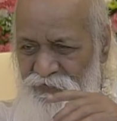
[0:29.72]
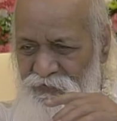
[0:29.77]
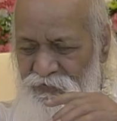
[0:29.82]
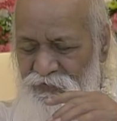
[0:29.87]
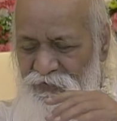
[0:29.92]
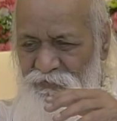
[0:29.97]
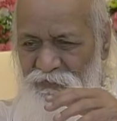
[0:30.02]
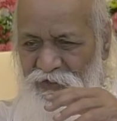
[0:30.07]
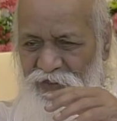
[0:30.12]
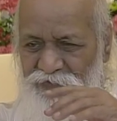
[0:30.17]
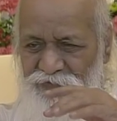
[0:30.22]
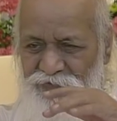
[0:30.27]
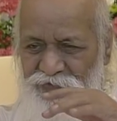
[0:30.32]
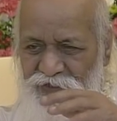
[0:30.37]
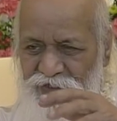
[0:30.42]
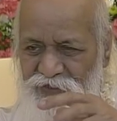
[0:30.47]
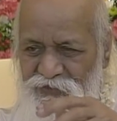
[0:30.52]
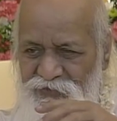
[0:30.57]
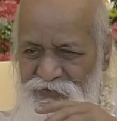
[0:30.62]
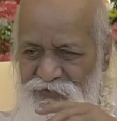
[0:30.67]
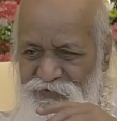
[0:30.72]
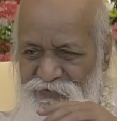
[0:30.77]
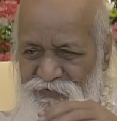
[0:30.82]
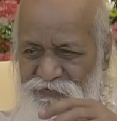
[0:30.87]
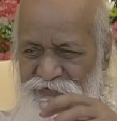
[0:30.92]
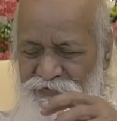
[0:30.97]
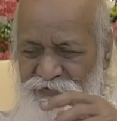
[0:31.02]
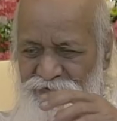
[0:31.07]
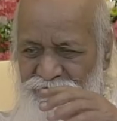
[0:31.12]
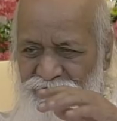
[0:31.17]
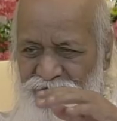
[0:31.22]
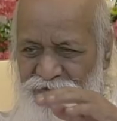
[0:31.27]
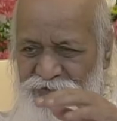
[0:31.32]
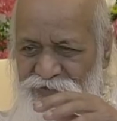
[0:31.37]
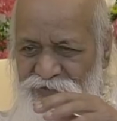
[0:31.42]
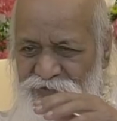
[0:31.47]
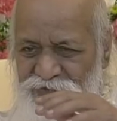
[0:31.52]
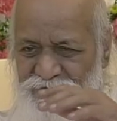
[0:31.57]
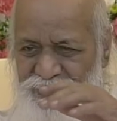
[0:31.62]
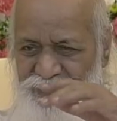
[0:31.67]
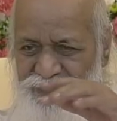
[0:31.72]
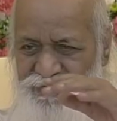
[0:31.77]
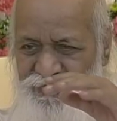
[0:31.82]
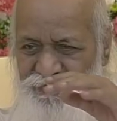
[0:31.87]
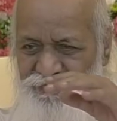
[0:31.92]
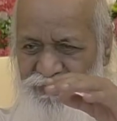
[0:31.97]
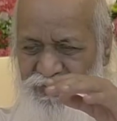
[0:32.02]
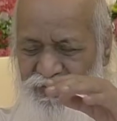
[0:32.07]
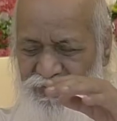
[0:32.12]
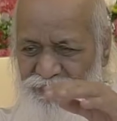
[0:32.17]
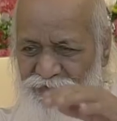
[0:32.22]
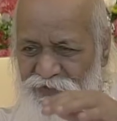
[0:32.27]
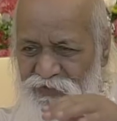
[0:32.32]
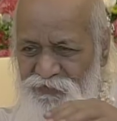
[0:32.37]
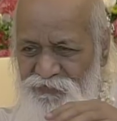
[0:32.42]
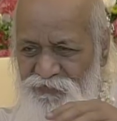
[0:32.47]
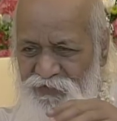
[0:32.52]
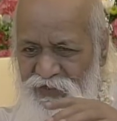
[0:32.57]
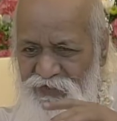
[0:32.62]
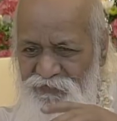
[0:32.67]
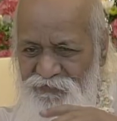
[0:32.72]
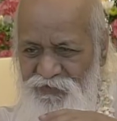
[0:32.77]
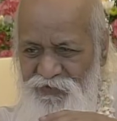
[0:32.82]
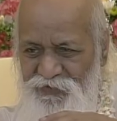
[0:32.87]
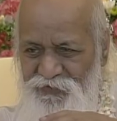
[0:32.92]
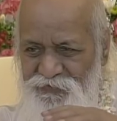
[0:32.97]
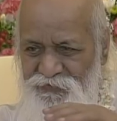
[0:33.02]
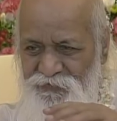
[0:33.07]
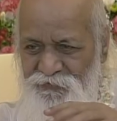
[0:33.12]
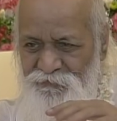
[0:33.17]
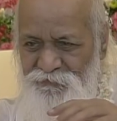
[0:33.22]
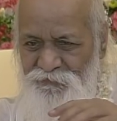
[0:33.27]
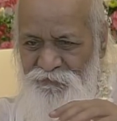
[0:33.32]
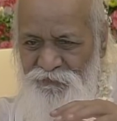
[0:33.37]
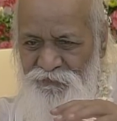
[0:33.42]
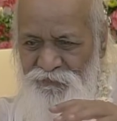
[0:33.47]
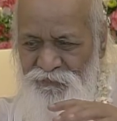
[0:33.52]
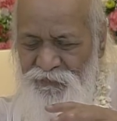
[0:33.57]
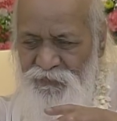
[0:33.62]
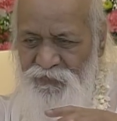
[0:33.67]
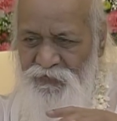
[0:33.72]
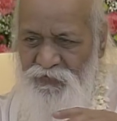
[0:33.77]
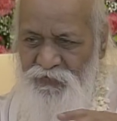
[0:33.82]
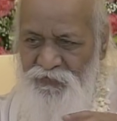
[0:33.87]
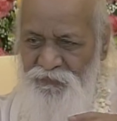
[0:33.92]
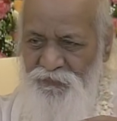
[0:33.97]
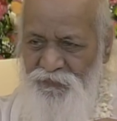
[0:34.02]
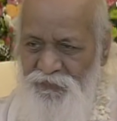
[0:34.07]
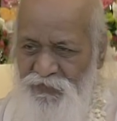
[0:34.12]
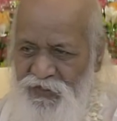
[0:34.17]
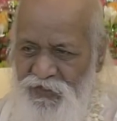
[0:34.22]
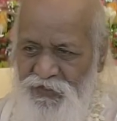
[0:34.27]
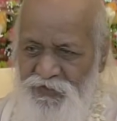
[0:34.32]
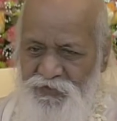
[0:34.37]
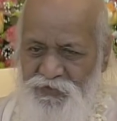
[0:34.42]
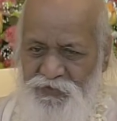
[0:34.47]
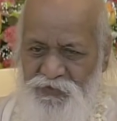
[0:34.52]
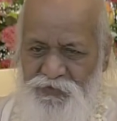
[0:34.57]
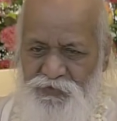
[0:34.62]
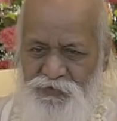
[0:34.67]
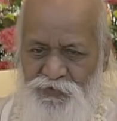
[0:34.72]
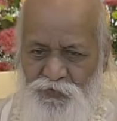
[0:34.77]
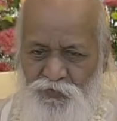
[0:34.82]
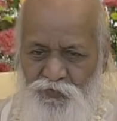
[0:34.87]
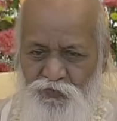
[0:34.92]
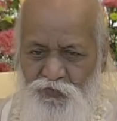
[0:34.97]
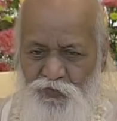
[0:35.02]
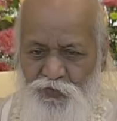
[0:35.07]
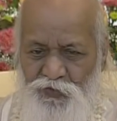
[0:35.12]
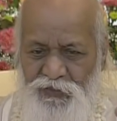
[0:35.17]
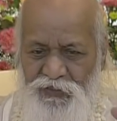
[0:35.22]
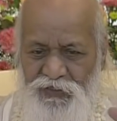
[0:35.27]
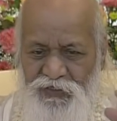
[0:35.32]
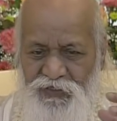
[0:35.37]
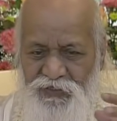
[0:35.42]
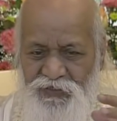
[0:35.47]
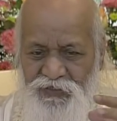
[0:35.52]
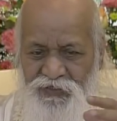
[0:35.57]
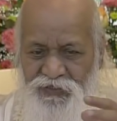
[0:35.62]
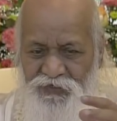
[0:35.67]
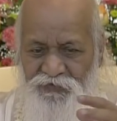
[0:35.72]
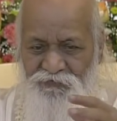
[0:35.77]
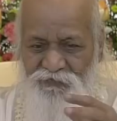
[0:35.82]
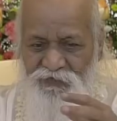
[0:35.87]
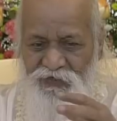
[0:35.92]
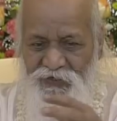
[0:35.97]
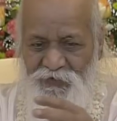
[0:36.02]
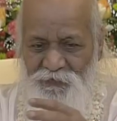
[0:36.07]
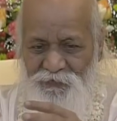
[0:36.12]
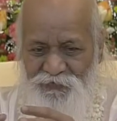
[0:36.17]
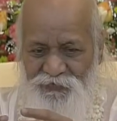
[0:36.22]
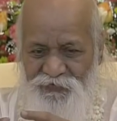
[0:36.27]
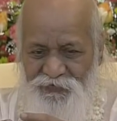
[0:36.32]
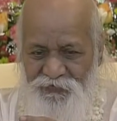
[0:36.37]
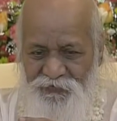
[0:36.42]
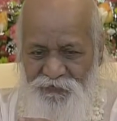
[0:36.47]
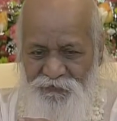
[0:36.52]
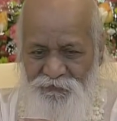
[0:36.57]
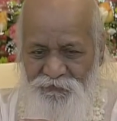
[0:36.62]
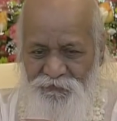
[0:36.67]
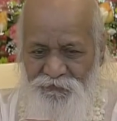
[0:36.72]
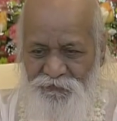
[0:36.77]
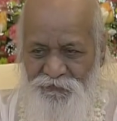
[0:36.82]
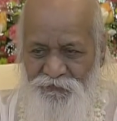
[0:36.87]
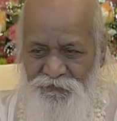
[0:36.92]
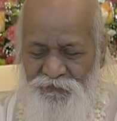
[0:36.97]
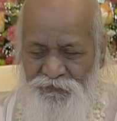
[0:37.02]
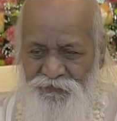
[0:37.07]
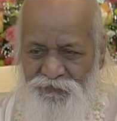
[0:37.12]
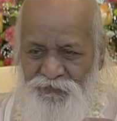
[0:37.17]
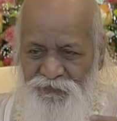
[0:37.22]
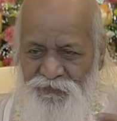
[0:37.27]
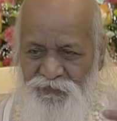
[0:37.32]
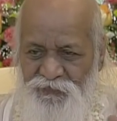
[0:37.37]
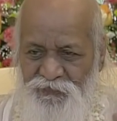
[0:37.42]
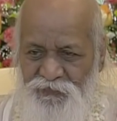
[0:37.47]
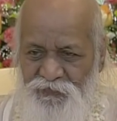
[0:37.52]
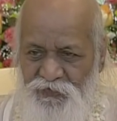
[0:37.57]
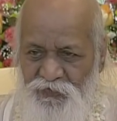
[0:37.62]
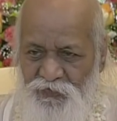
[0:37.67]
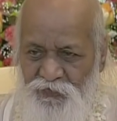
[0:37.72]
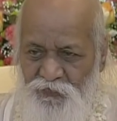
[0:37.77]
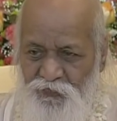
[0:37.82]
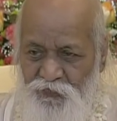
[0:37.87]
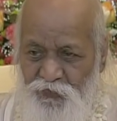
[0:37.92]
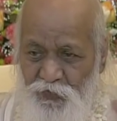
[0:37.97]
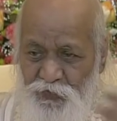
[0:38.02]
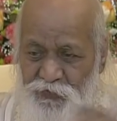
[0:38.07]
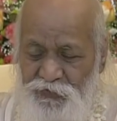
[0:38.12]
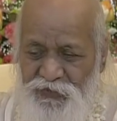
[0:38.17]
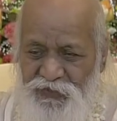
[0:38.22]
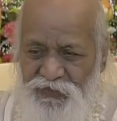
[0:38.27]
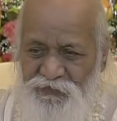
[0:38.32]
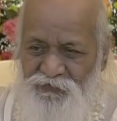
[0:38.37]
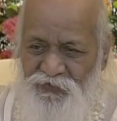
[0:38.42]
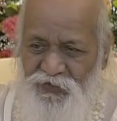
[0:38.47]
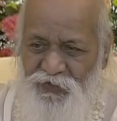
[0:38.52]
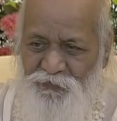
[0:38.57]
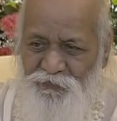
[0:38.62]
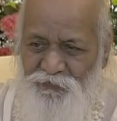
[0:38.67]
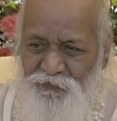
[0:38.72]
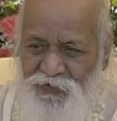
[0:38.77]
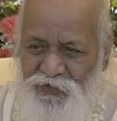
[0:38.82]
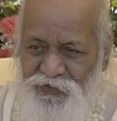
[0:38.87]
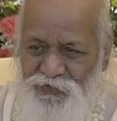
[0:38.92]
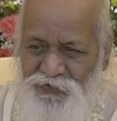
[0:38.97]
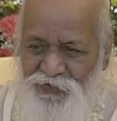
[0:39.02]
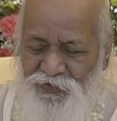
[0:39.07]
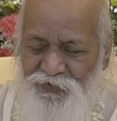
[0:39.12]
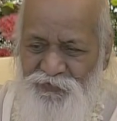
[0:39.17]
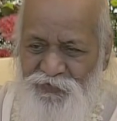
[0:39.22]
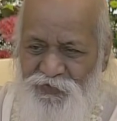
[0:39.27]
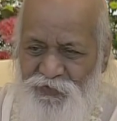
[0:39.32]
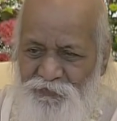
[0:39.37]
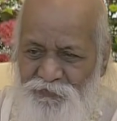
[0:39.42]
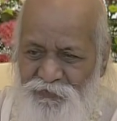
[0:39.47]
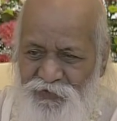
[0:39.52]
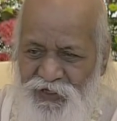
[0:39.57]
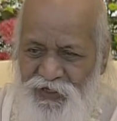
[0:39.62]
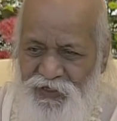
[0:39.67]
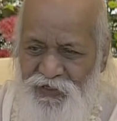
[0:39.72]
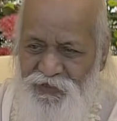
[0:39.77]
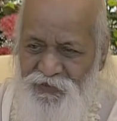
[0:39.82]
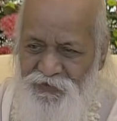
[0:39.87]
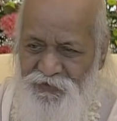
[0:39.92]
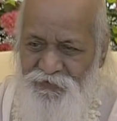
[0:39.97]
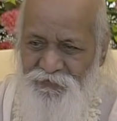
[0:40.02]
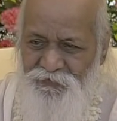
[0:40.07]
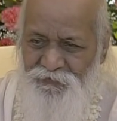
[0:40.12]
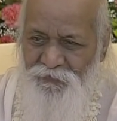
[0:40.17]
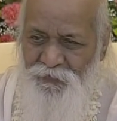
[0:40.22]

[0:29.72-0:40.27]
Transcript: a man 10 years, 20 years, something, 25 years, then it is fully developed. Full development of the brain